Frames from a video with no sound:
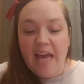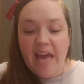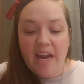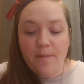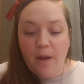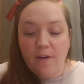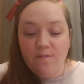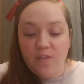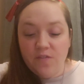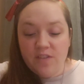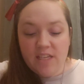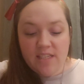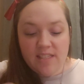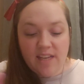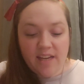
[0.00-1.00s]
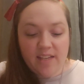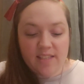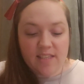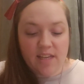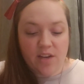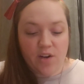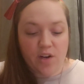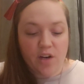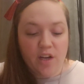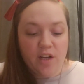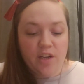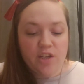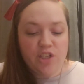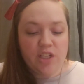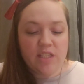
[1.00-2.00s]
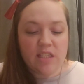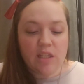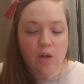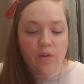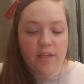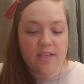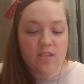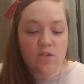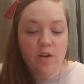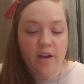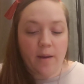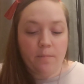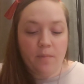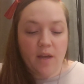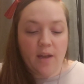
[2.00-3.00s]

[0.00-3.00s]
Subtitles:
and about 15 seconds later, she slowly stood up